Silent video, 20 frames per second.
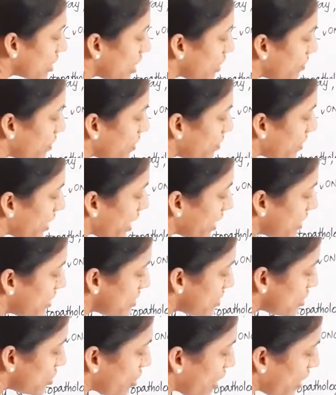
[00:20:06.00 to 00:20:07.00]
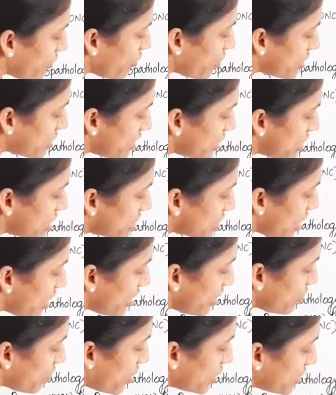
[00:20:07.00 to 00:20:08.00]
Keep in mind, you have already
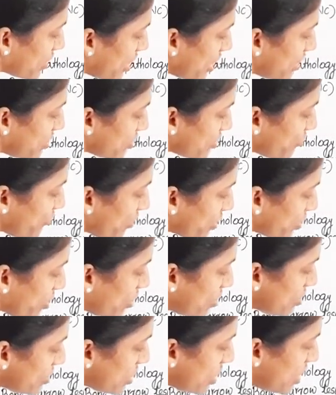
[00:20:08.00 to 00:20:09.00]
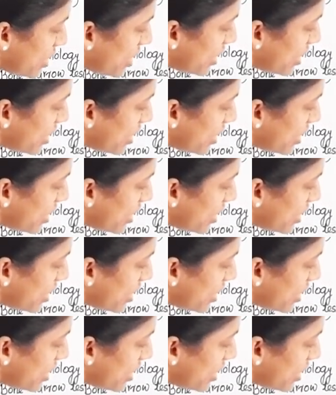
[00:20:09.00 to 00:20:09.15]
studied what are interferons.